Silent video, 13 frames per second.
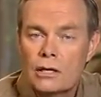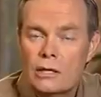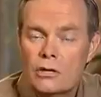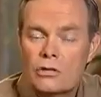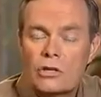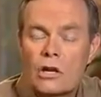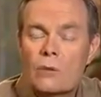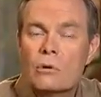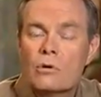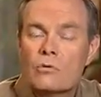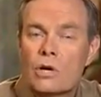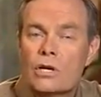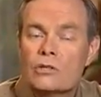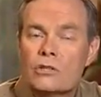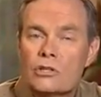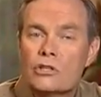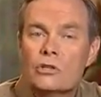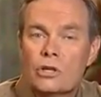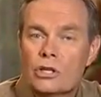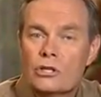There's a number of ways that
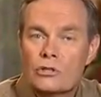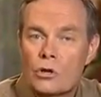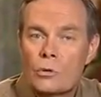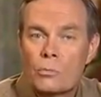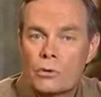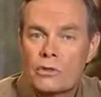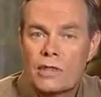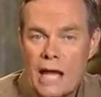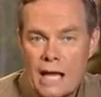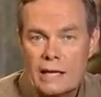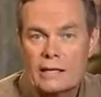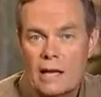you can interpret "that